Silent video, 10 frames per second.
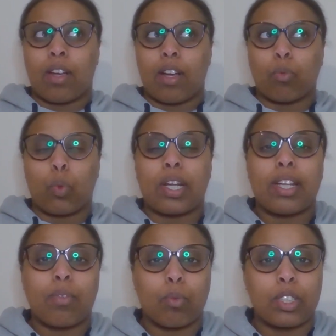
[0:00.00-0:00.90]

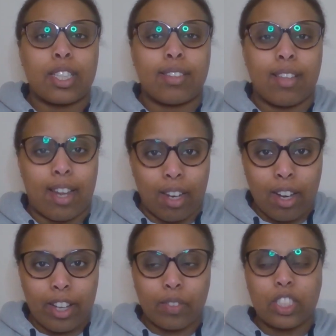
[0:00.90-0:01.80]
William was in their
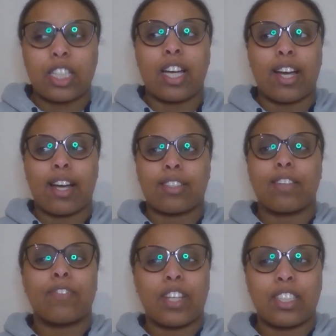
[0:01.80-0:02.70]
lives, he had
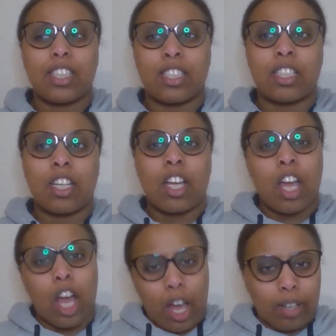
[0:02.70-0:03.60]
affected
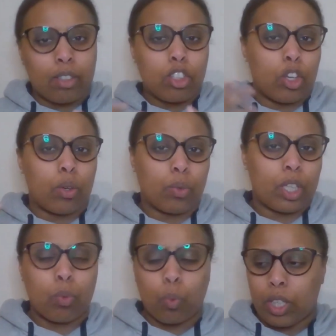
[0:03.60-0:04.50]
And, you know,
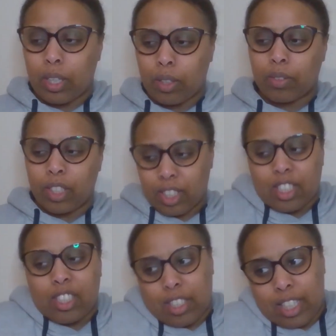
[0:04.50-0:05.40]
he
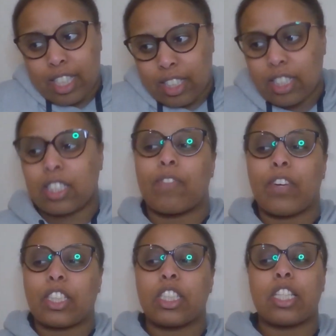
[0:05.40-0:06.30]
in essence,
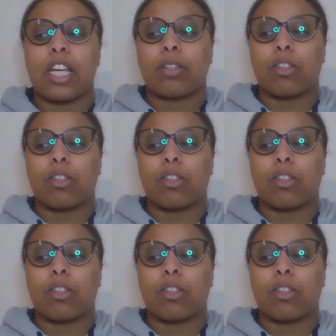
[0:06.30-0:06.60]
affected and